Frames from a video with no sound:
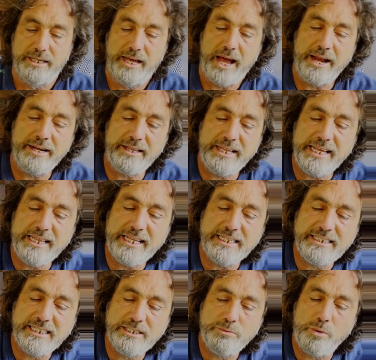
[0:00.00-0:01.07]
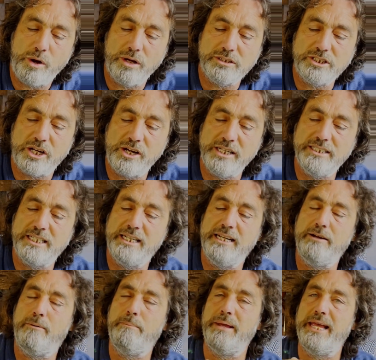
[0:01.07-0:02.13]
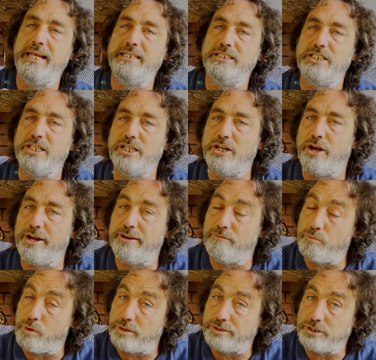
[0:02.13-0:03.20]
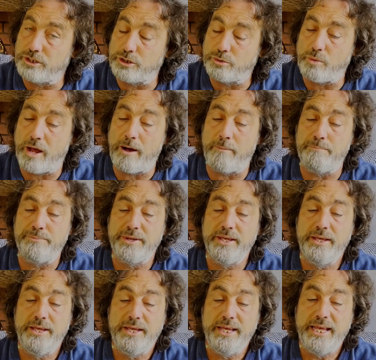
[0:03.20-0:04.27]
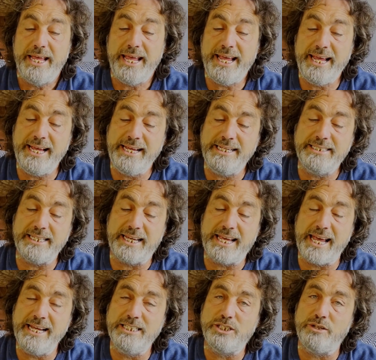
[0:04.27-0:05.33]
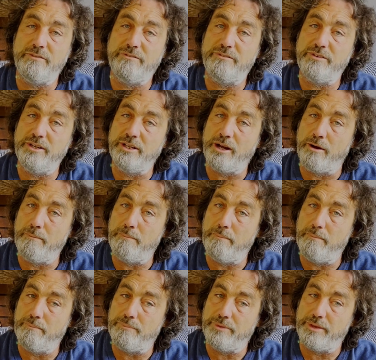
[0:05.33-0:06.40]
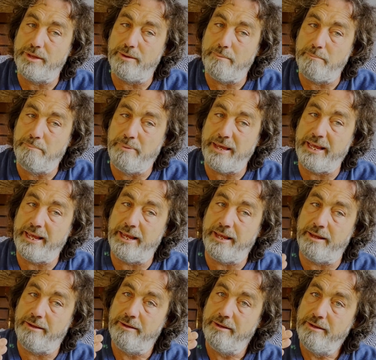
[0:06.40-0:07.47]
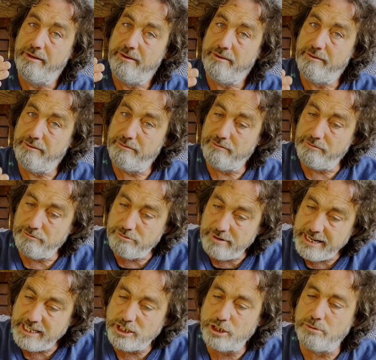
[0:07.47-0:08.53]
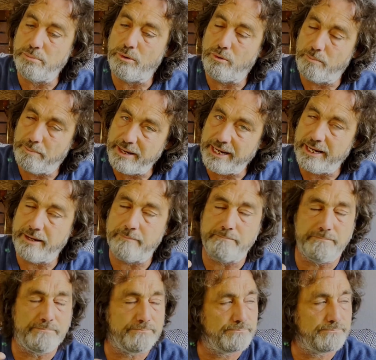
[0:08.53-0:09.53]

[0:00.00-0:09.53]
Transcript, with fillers: And I think this is what ties a little bit into the nine of wands as well. It is a case of, you know, being reasonable, being